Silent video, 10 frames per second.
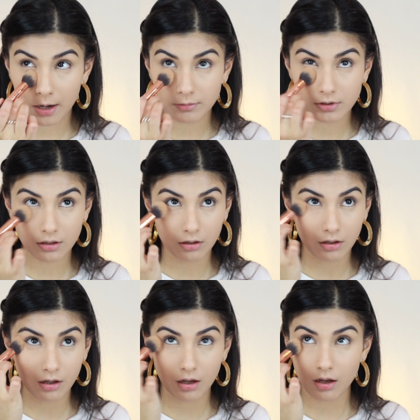And I'm just gonna
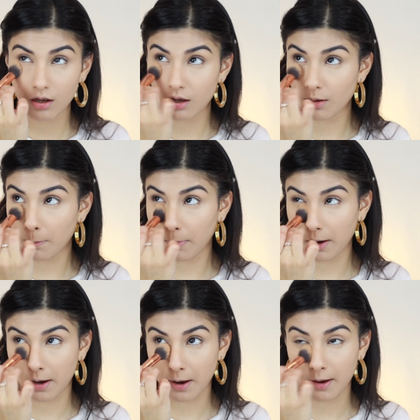look up
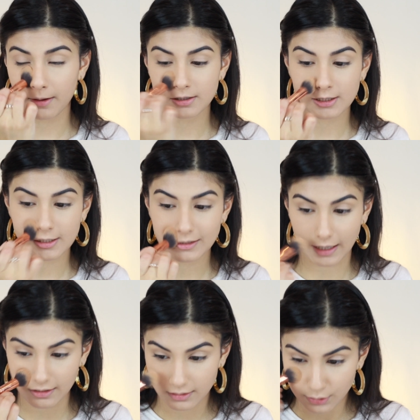and
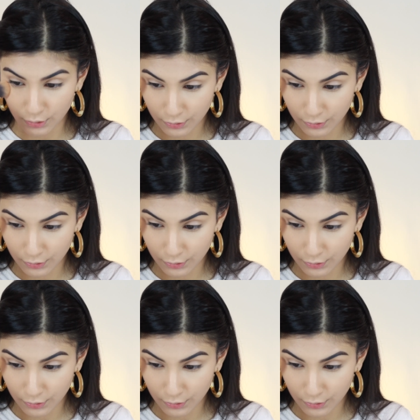set.